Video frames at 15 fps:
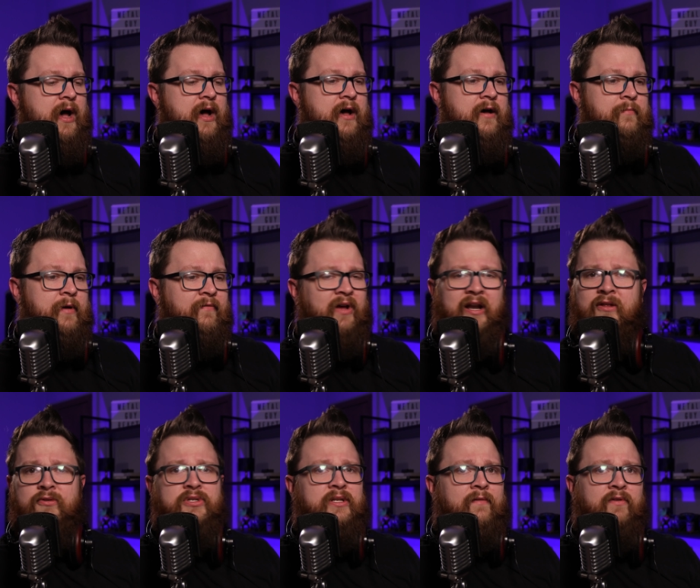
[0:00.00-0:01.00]
Um, I've got
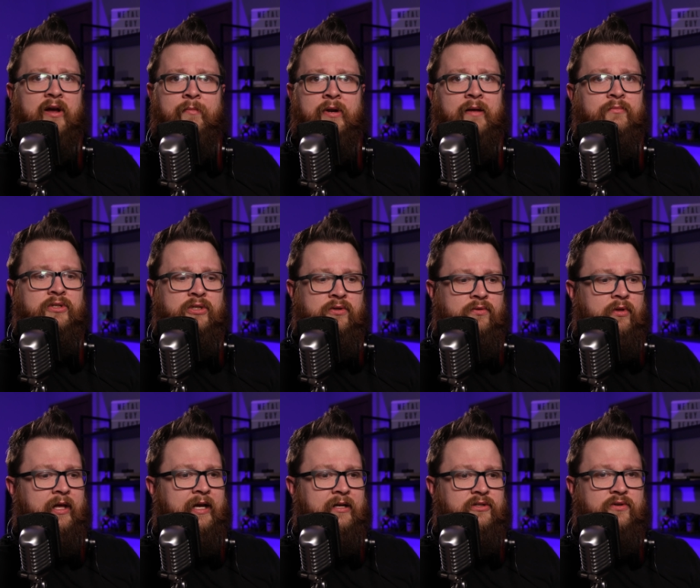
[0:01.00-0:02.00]
other stuff coming up too.
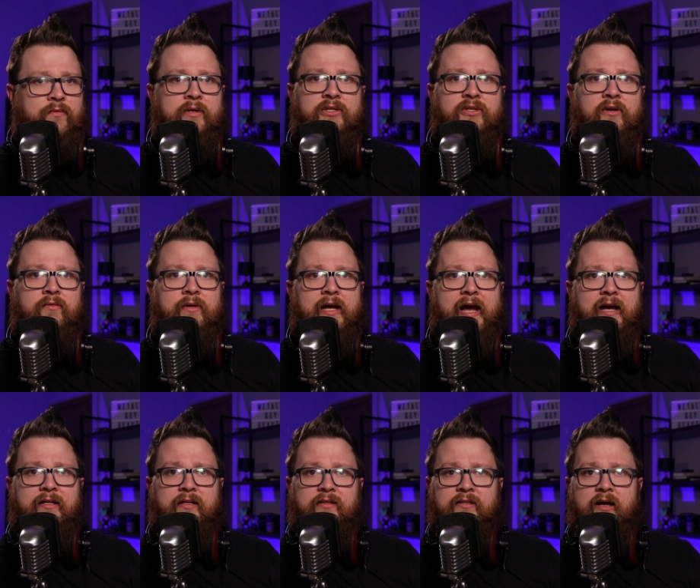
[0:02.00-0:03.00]
Like I do want to start
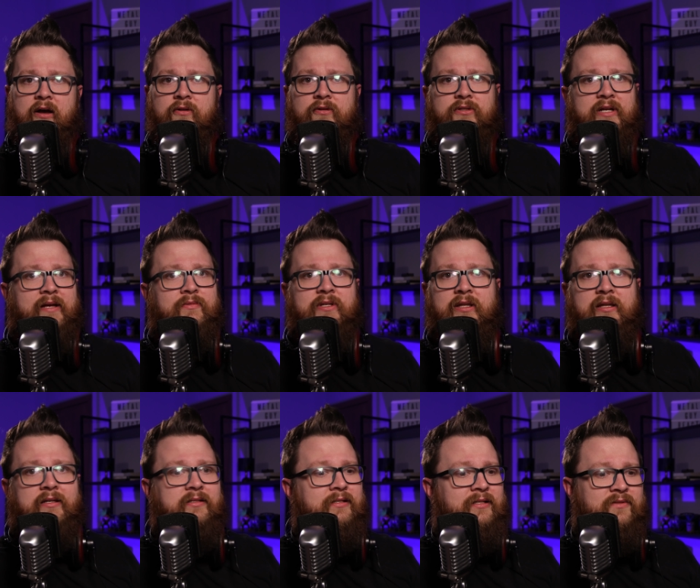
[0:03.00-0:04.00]
reacting to other types of
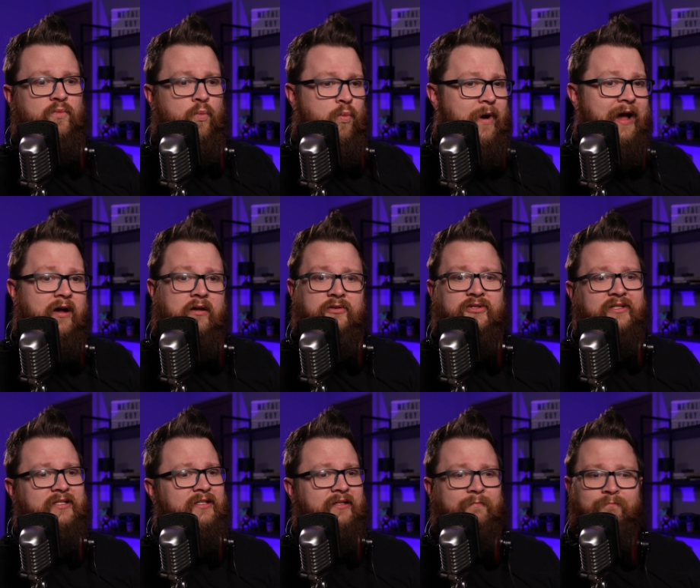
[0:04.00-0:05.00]
things as well,
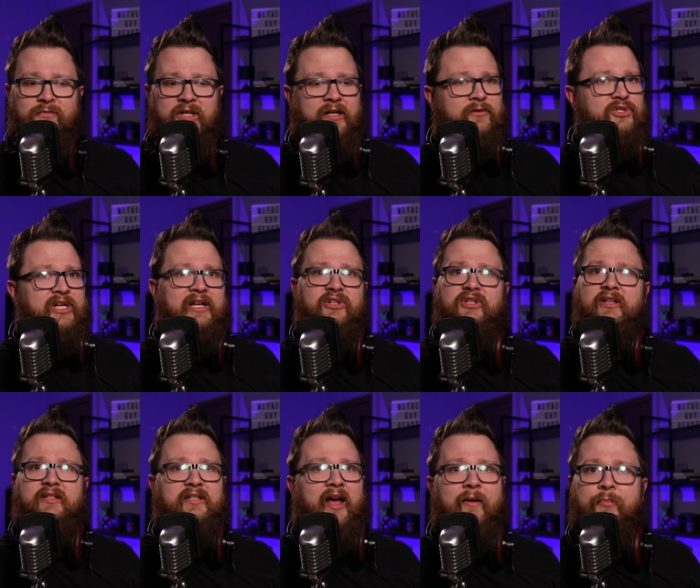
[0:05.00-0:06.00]
just to you know change
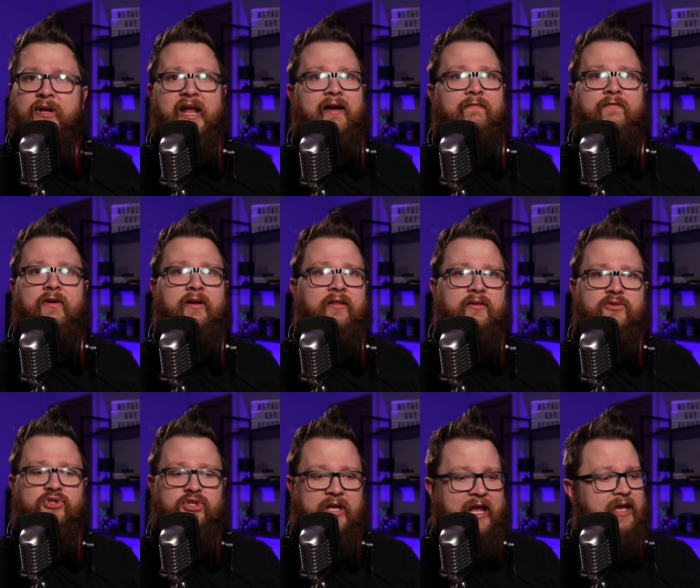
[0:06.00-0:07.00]
things up and have fun on the
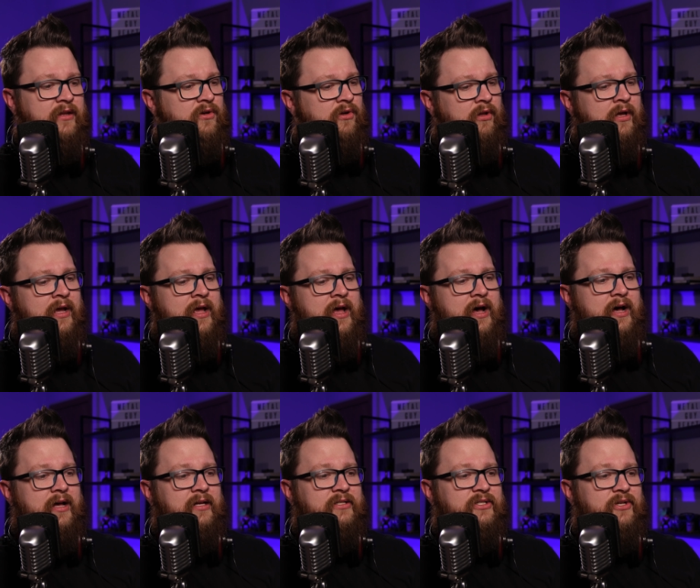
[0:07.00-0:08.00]
channel.
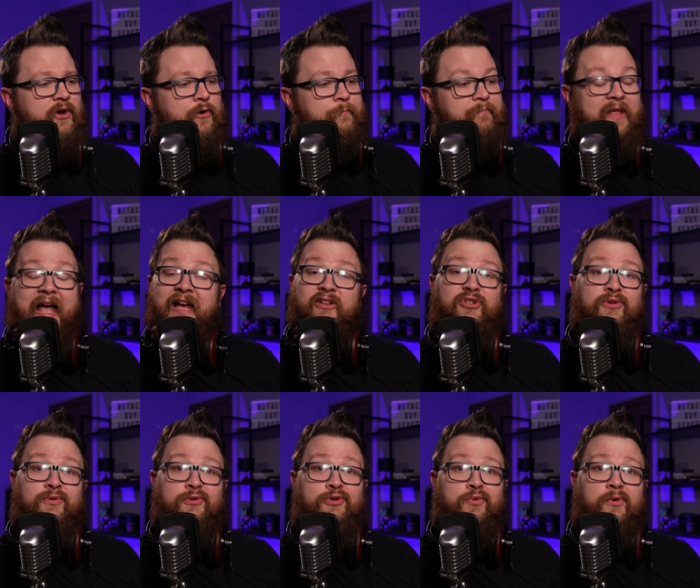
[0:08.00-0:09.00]
Uh, so as
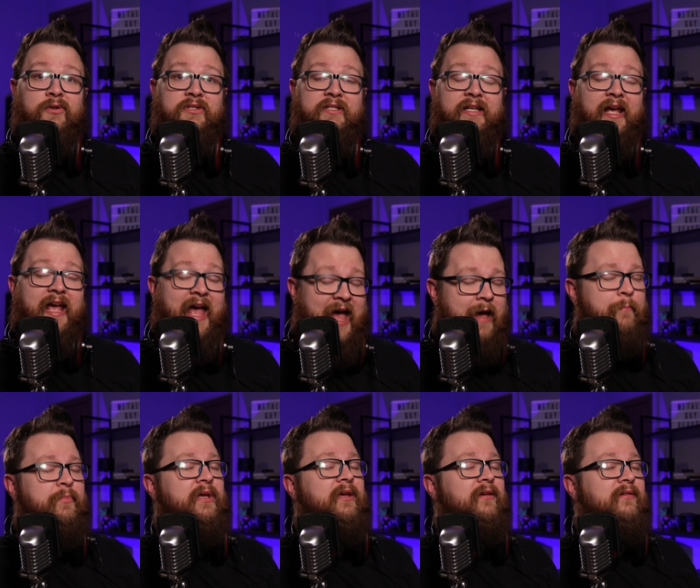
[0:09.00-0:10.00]
usual, stay
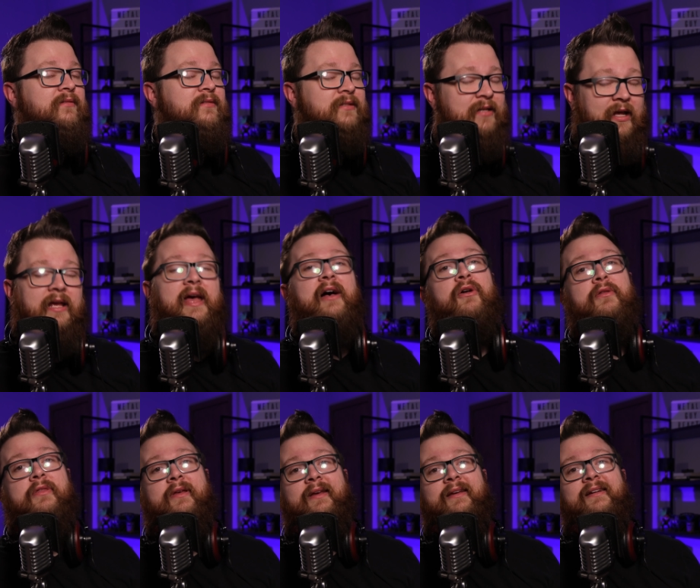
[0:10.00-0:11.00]
happy, stay
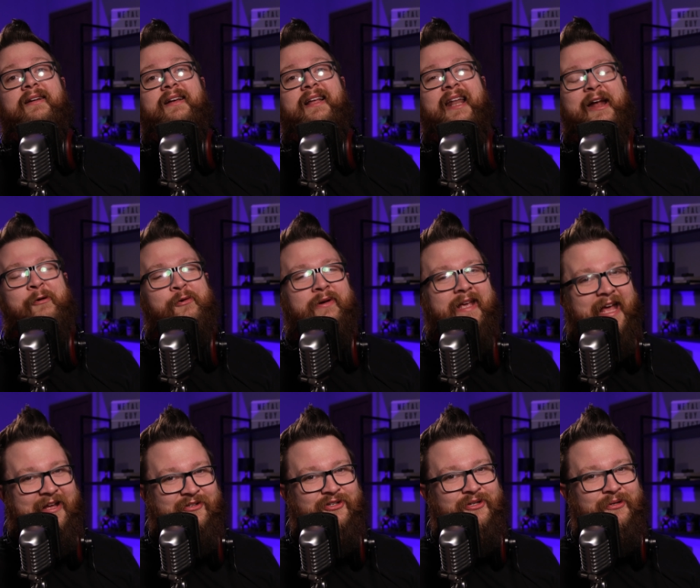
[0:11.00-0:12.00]
healthy, and I will
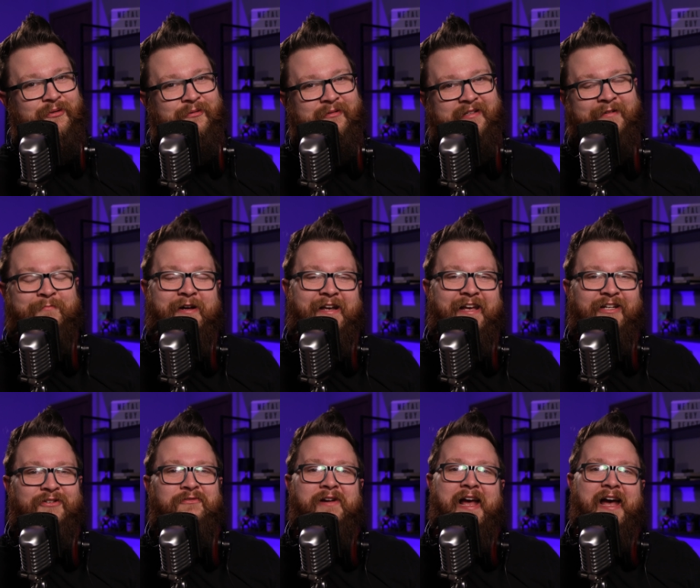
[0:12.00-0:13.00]
catch you in my
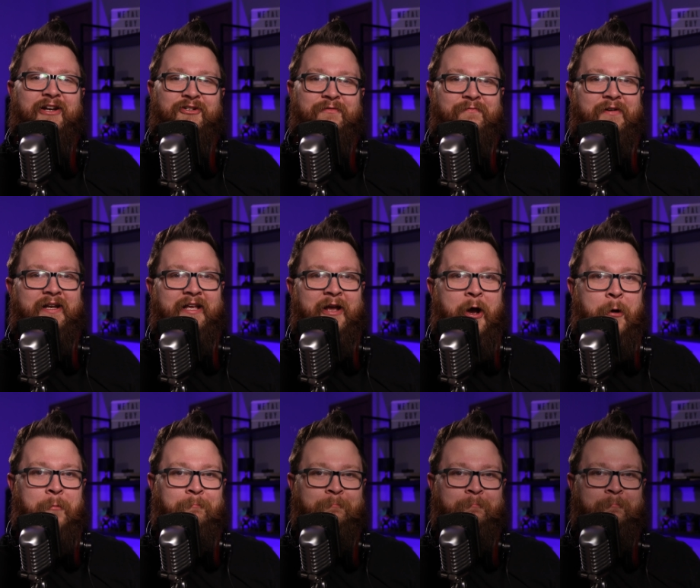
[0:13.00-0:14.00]
next reaction video.